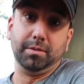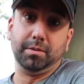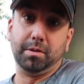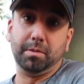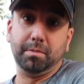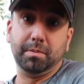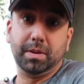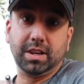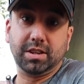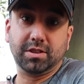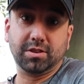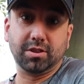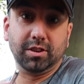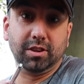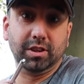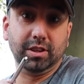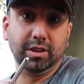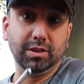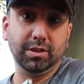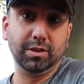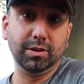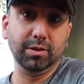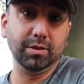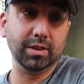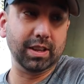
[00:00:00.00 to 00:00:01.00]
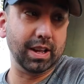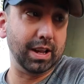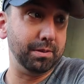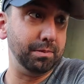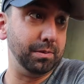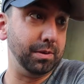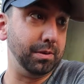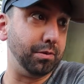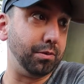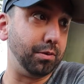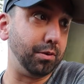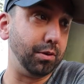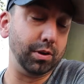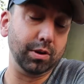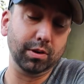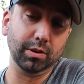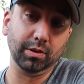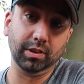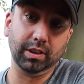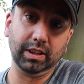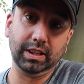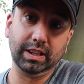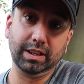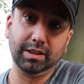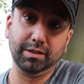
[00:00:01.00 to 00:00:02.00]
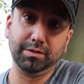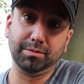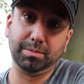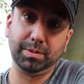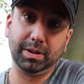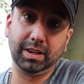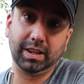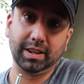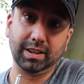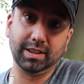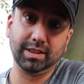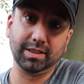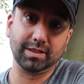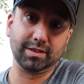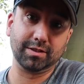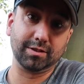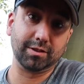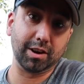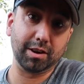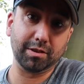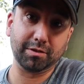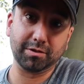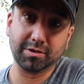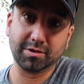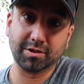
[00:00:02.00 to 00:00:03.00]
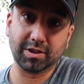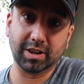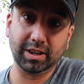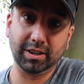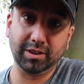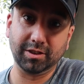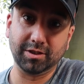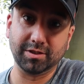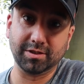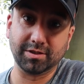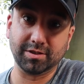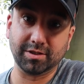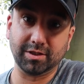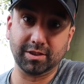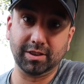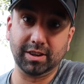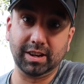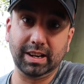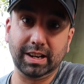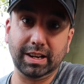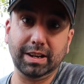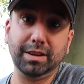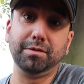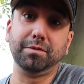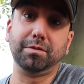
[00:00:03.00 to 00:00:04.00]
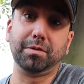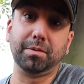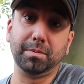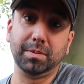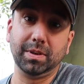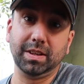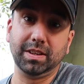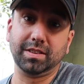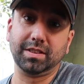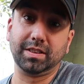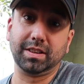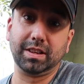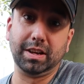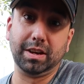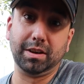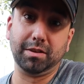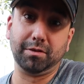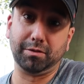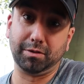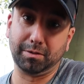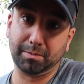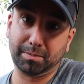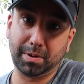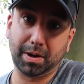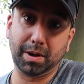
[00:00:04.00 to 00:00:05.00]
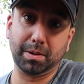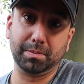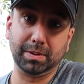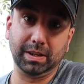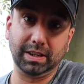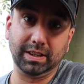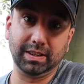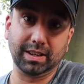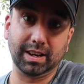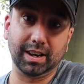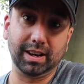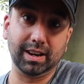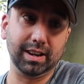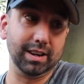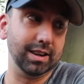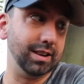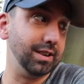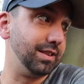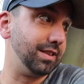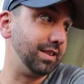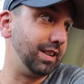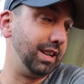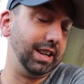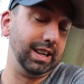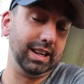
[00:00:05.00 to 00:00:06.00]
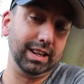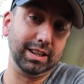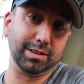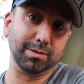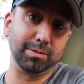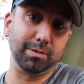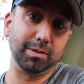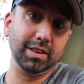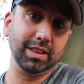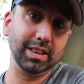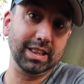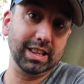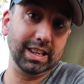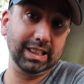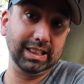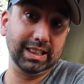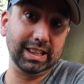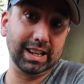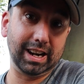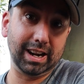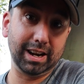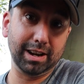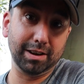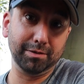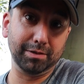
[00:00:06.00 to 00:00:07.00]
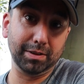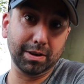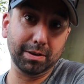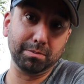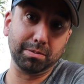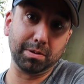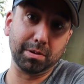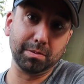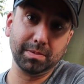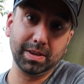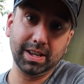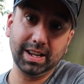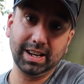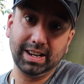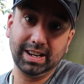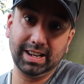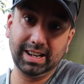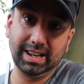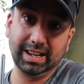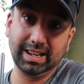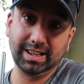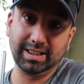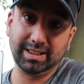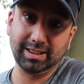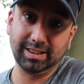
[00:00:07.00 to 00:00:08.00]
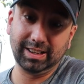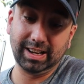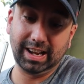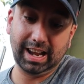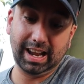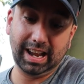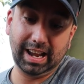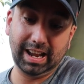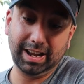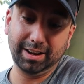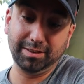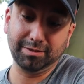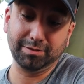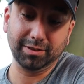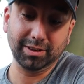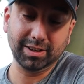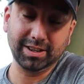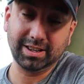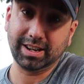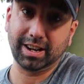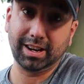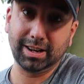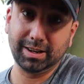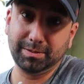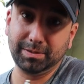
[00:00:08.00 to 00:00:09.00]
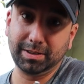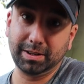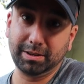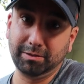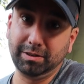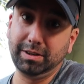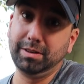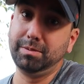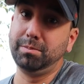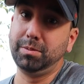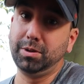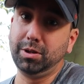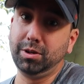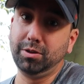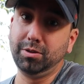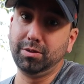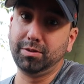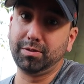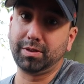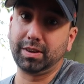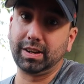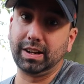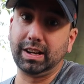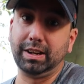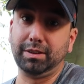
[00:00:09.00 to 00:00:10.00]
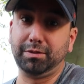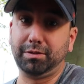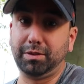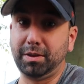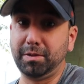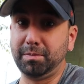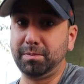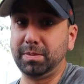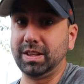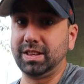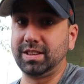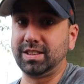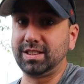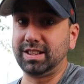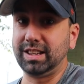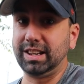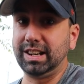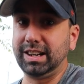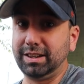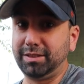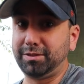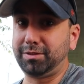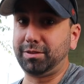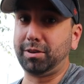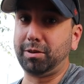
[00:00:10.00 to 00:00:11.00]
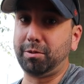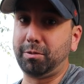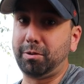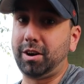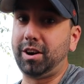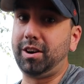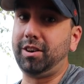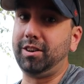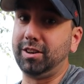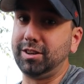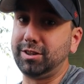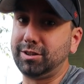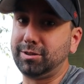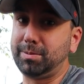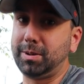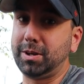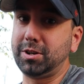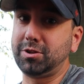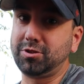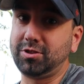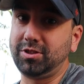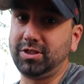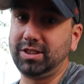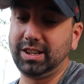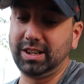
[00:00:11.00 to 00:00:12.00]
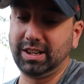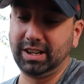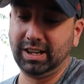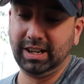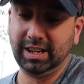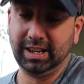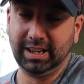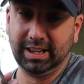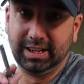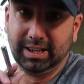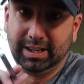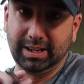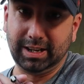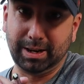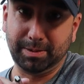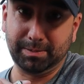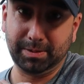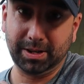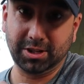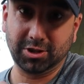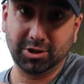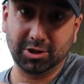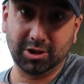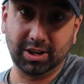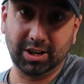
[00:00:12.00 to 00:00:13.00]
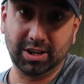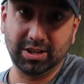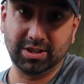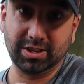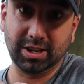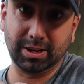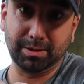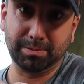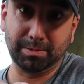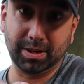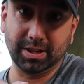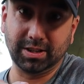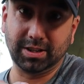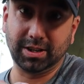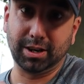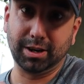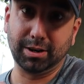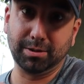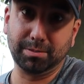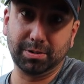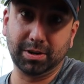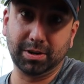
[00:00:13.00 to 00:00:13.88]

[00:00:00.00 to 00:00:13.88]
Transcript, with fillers: But make sure you do that before you leave, because travel trailers are infamous for popping tires. It's one thing that I've implemented into every time that we move. If we've been sitting for a while especially, I make sure I check my tire